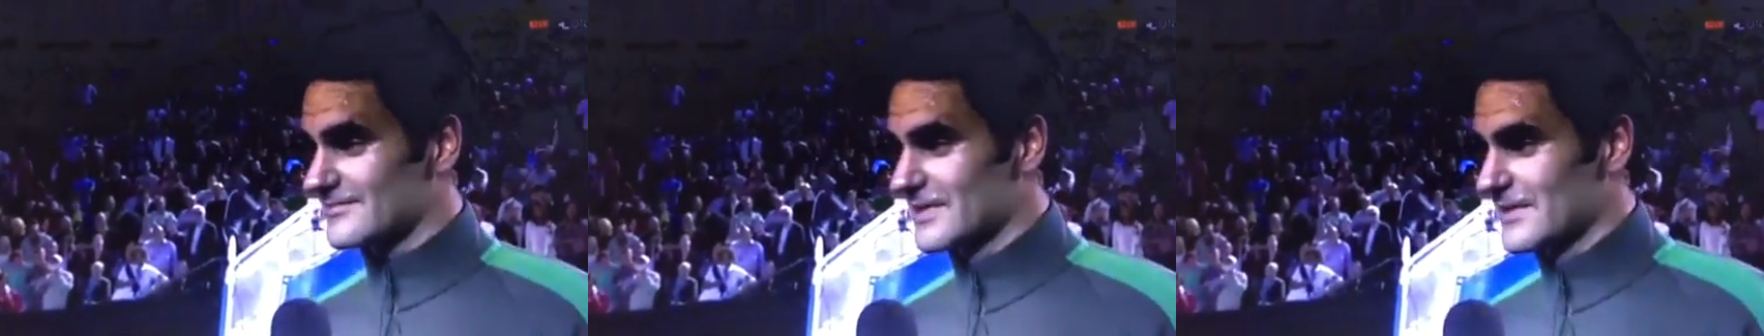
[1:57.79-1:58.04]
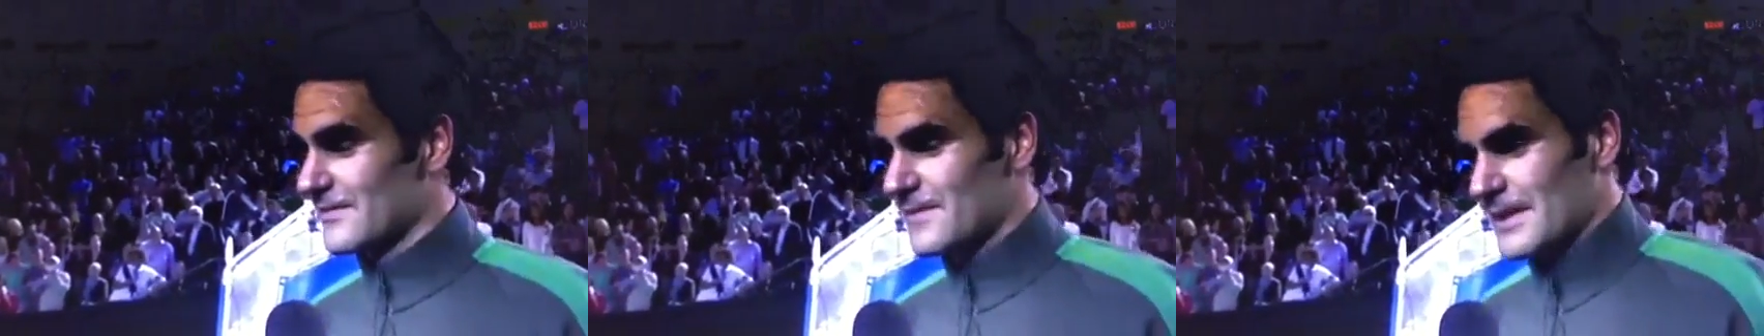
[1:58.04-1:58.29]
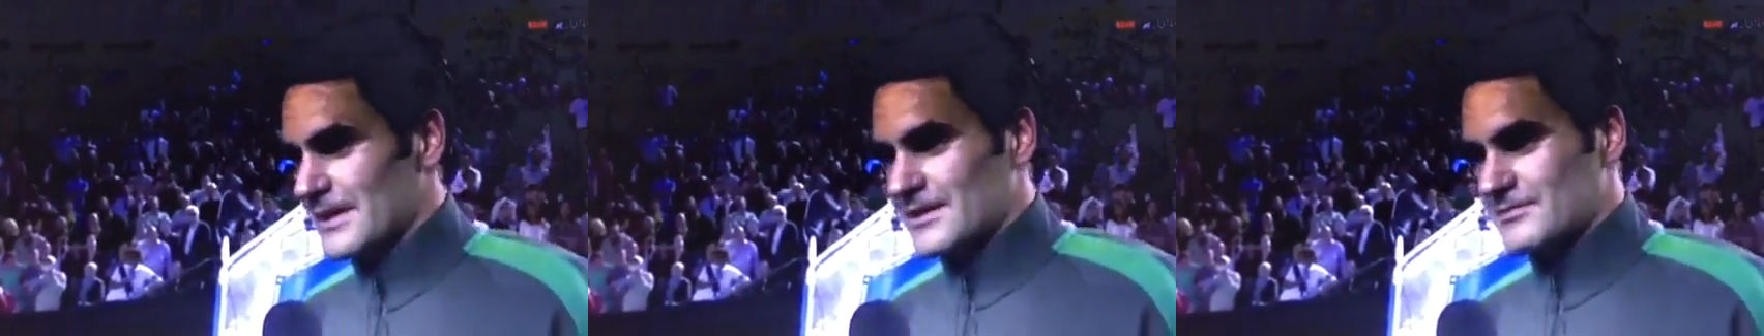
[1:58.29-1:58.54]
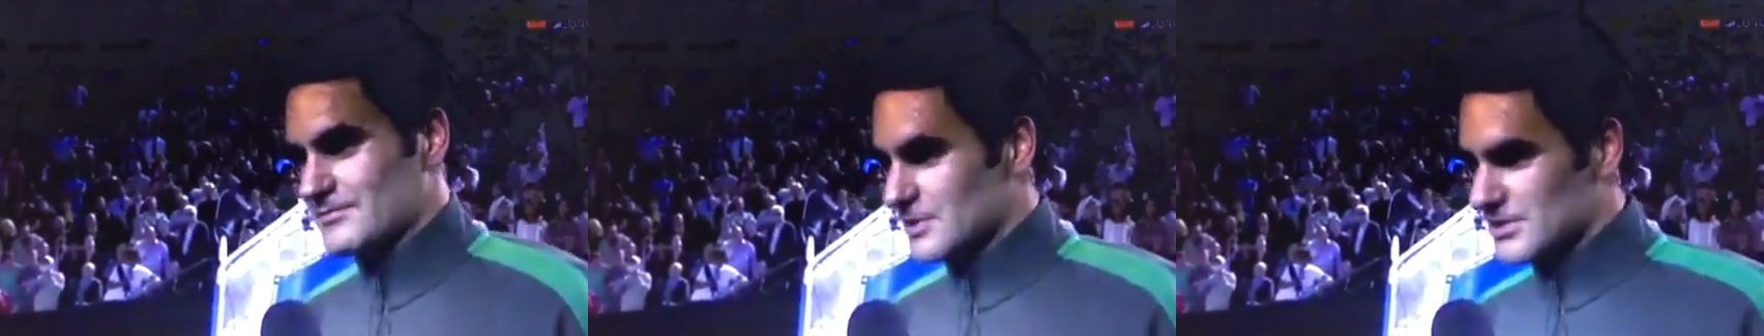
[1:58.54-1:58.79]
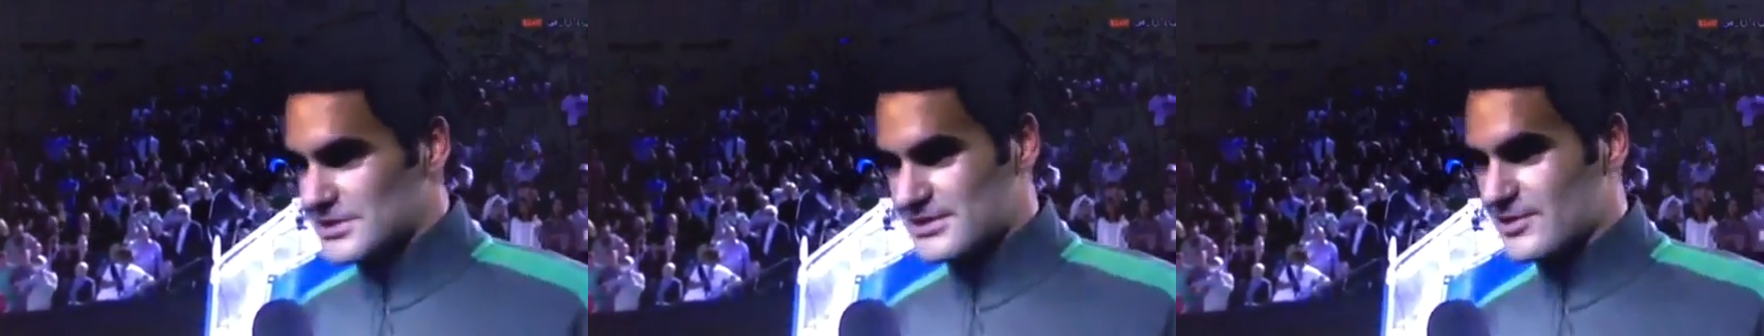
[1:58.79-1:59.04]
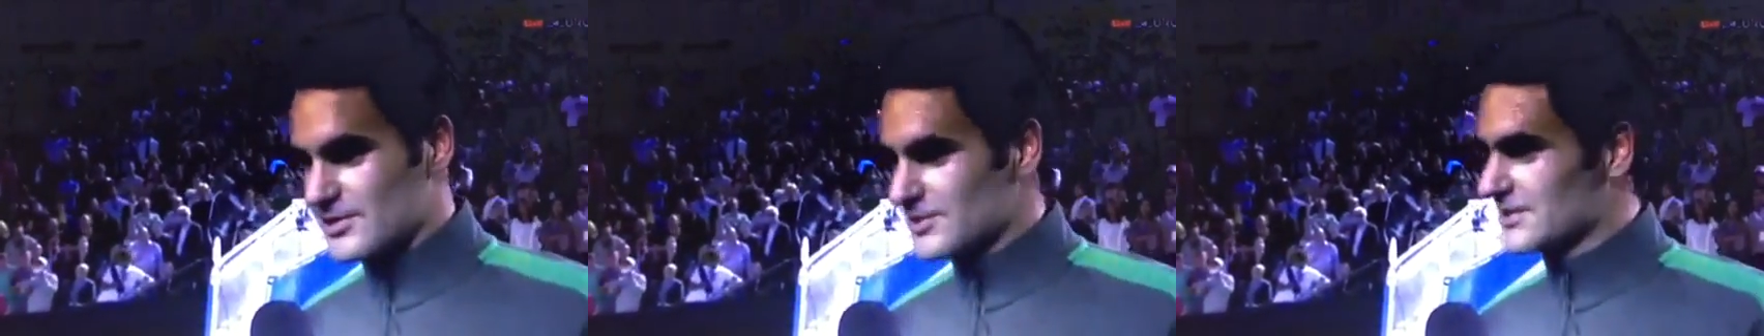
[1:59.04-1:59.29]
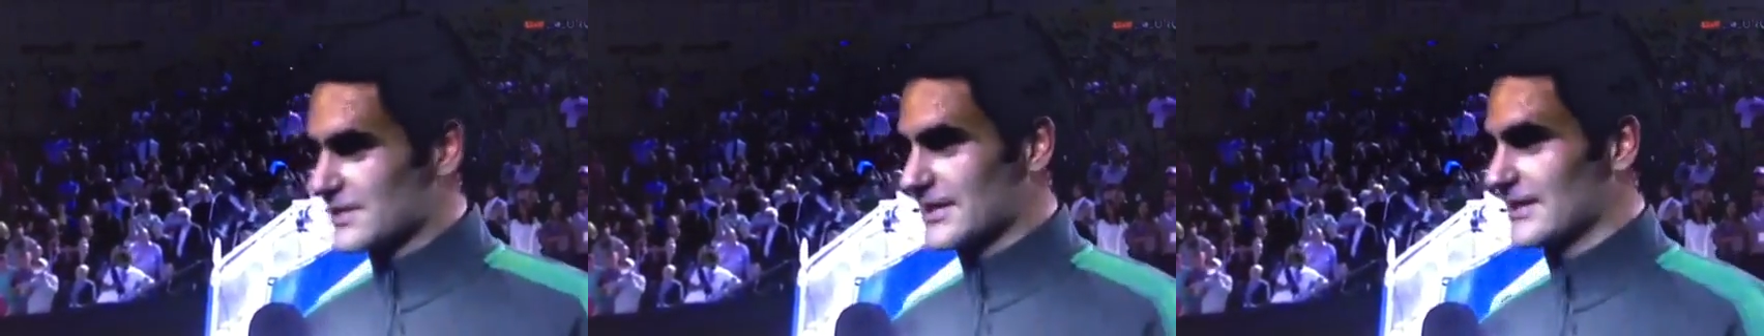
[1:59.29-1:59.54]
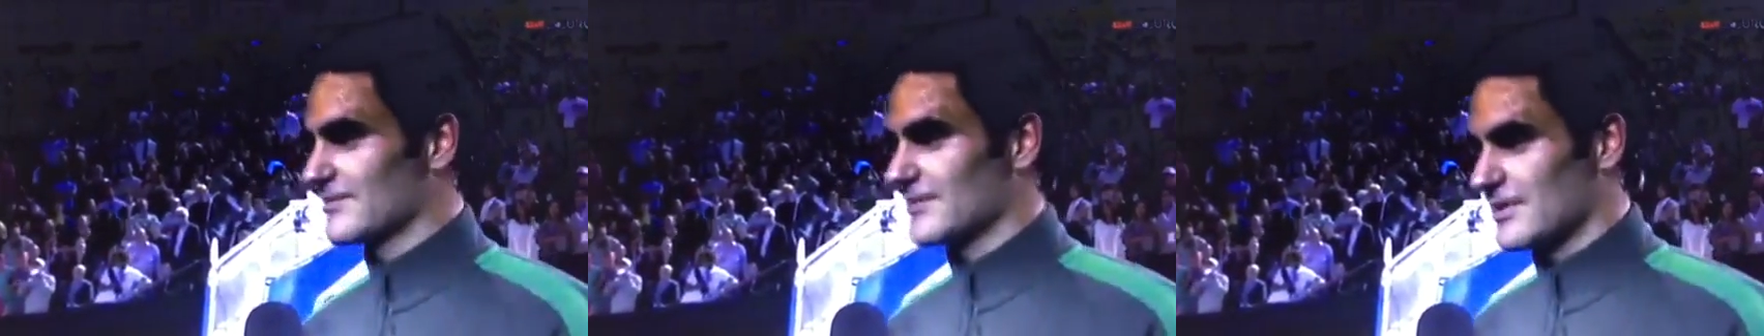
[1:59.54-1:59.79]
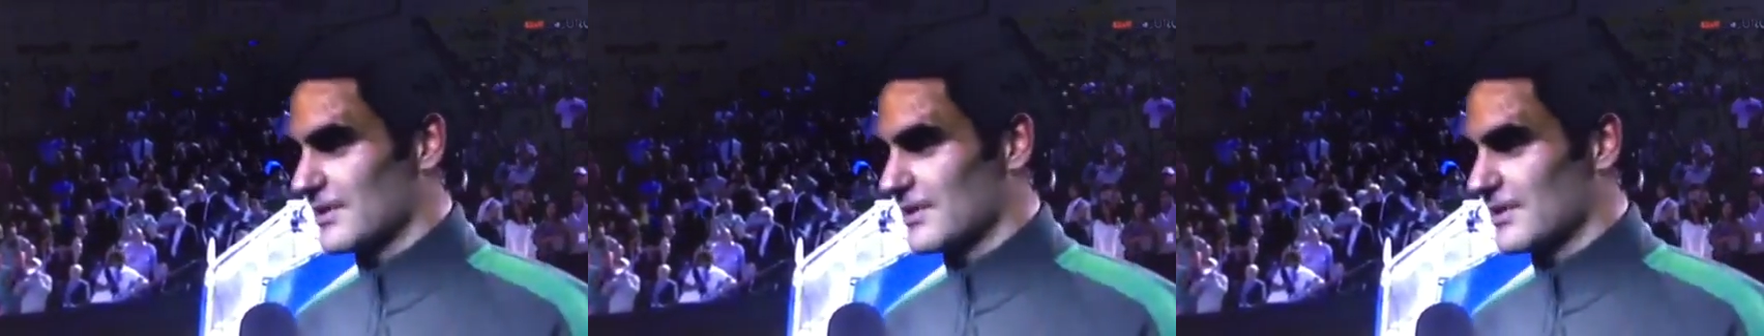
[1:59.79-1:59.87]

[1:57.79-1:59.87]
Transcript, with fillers: Um, he's good on the